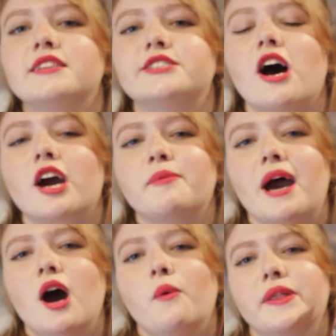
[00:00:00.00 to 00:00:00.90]
talk
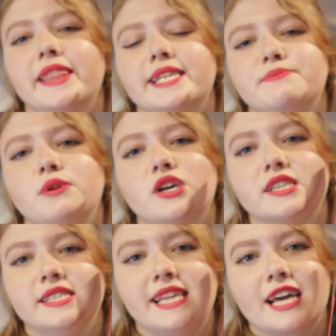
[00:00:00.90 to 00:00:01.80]
about what this
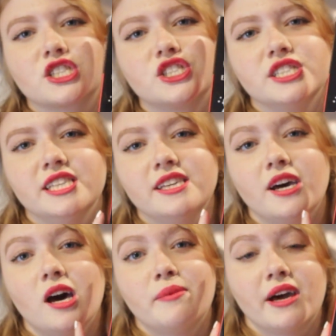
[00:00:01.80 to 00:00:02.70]
book is actually
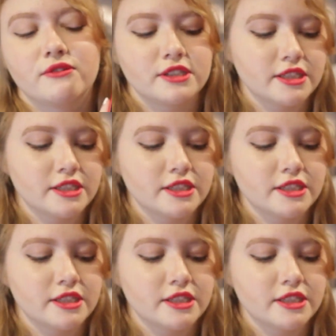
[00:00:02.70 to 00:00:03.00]
about.